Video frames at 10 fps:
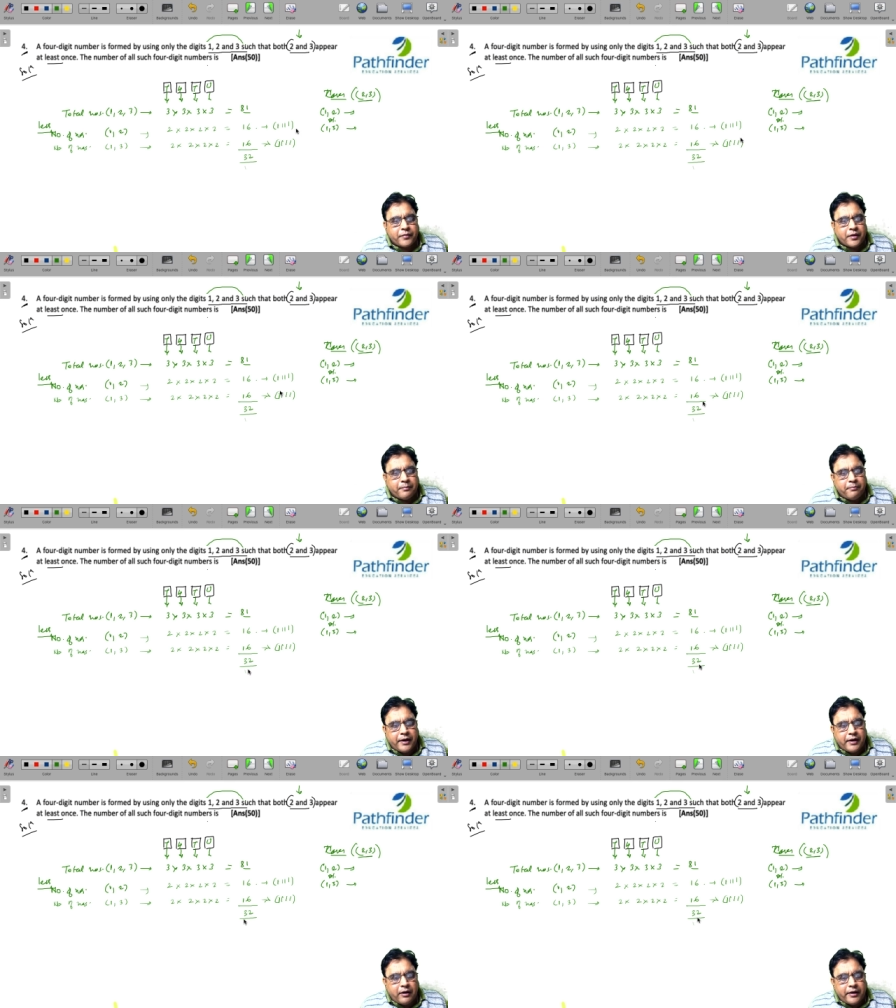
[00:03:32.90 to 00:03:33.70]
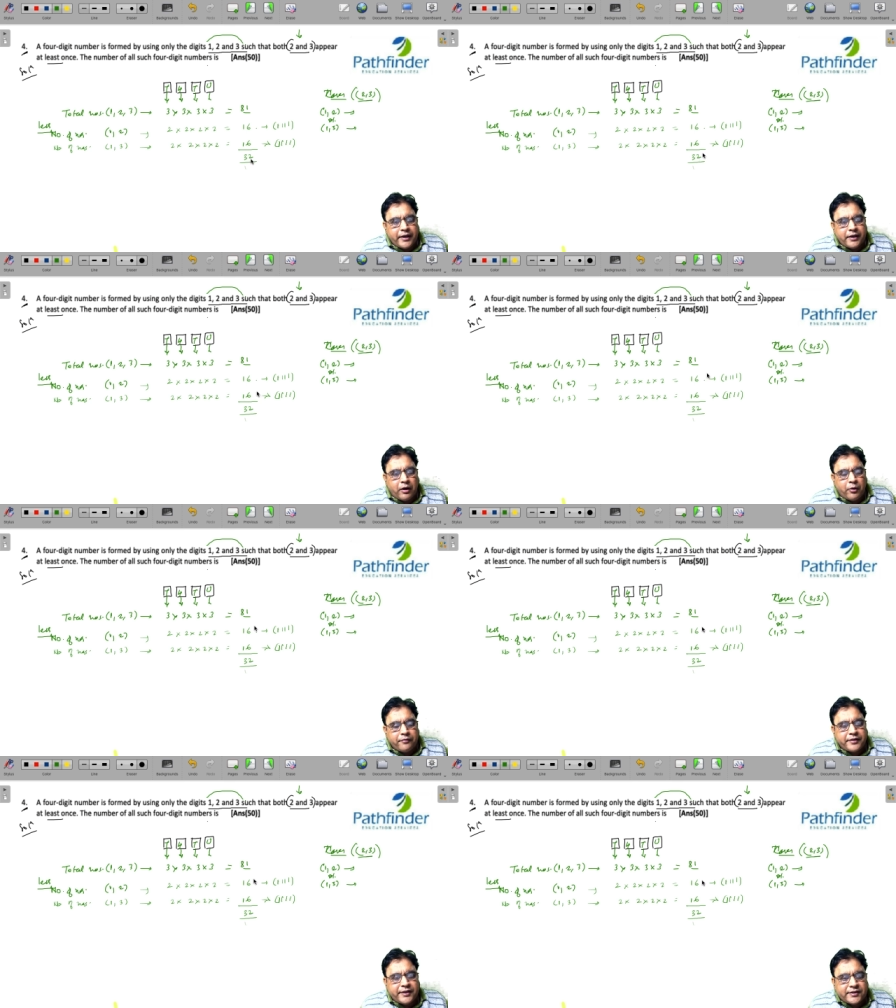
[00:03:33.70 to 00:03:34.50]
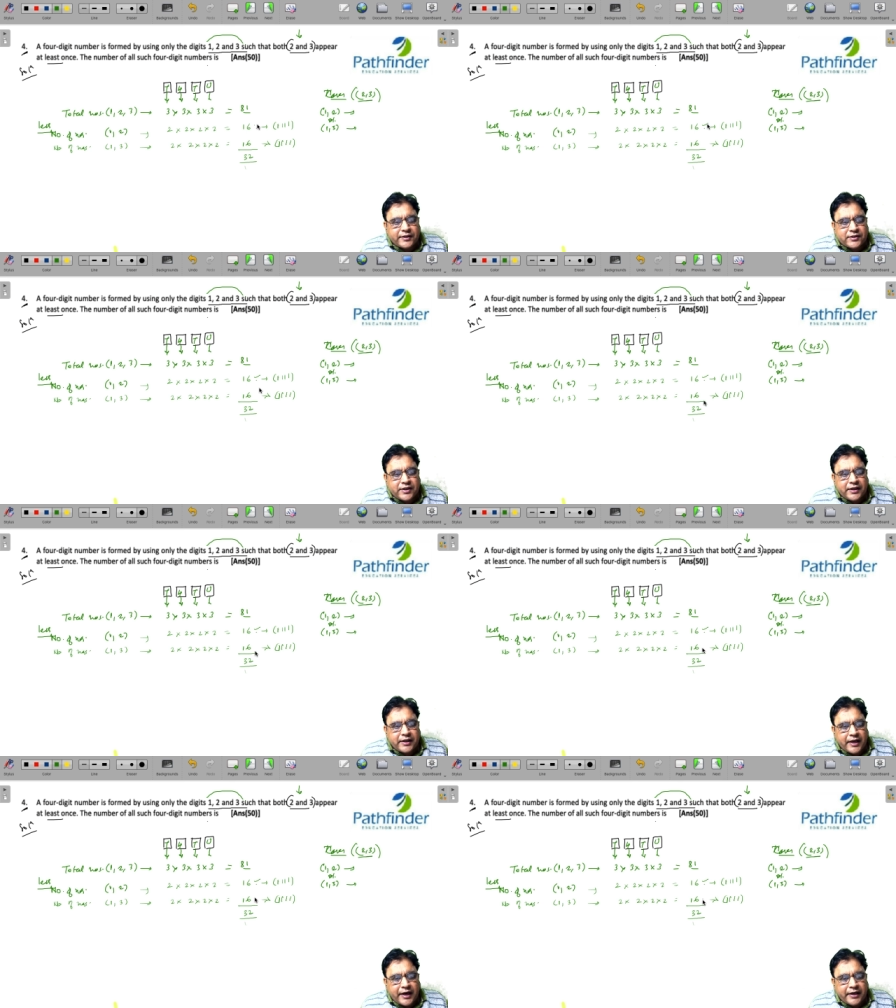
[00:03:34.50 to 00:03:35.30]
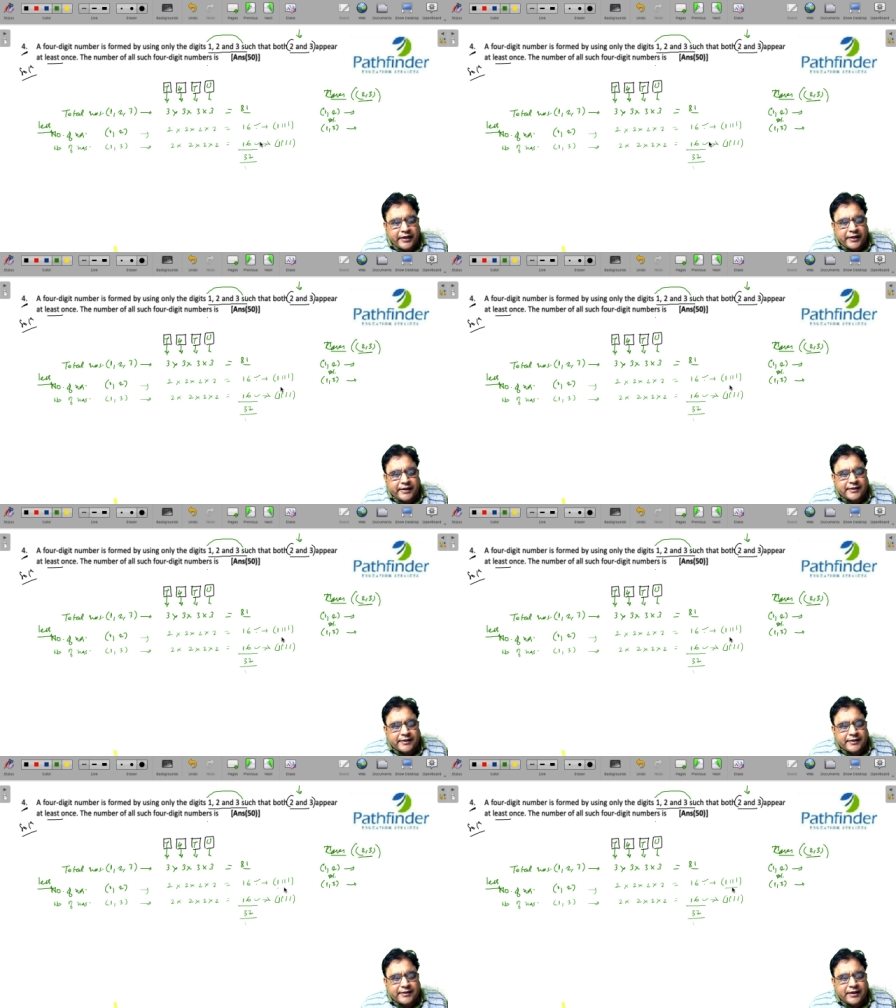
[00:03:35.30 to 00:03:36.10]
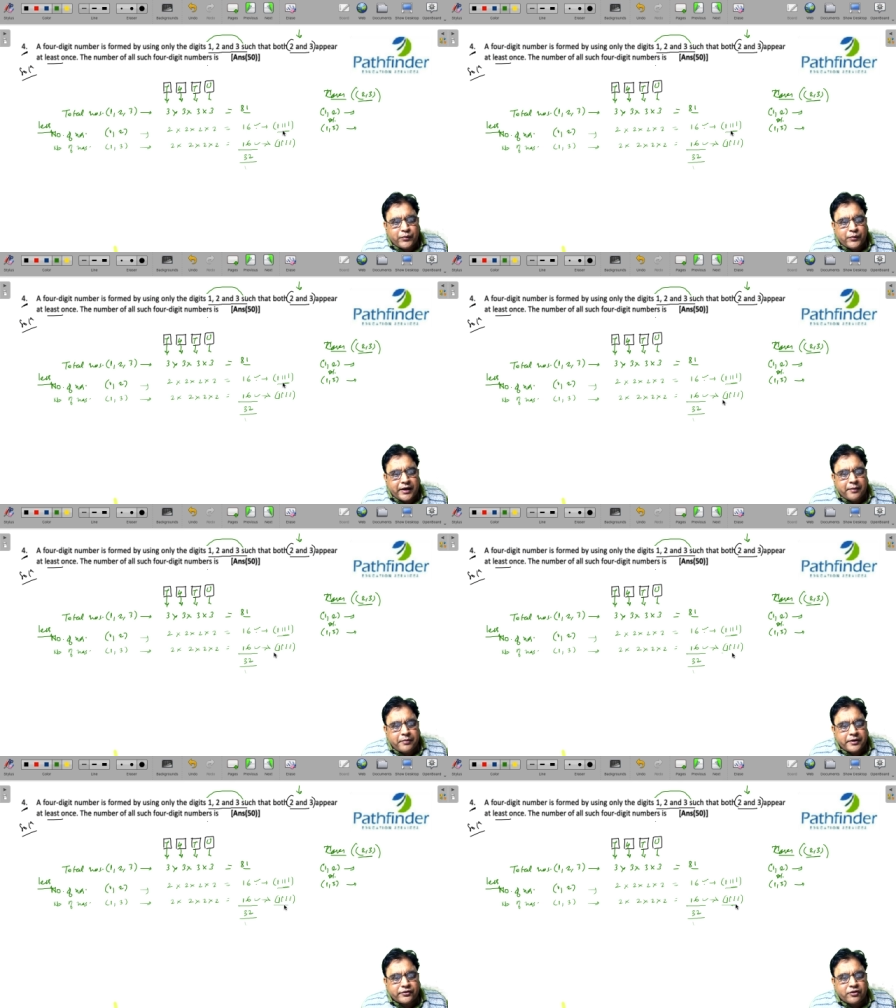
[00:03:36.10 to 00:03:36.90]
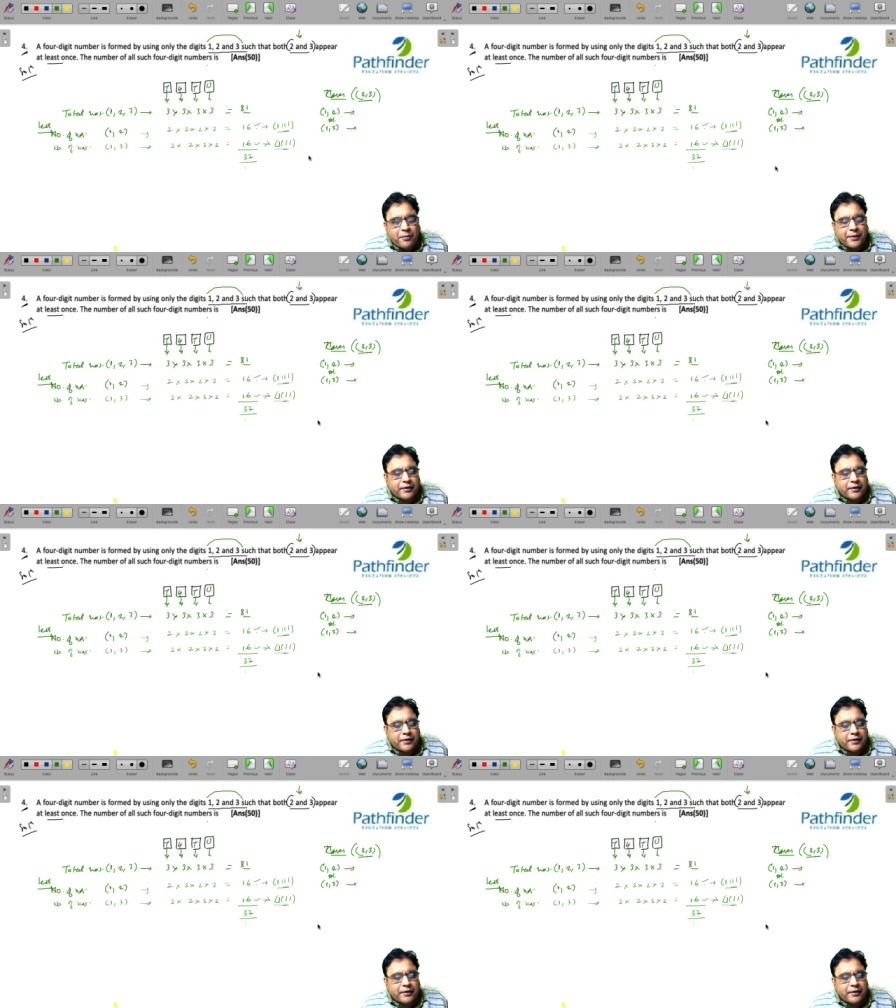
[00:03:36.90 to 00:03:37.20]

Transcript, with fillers: but out of these 16 and in these 16 one number is common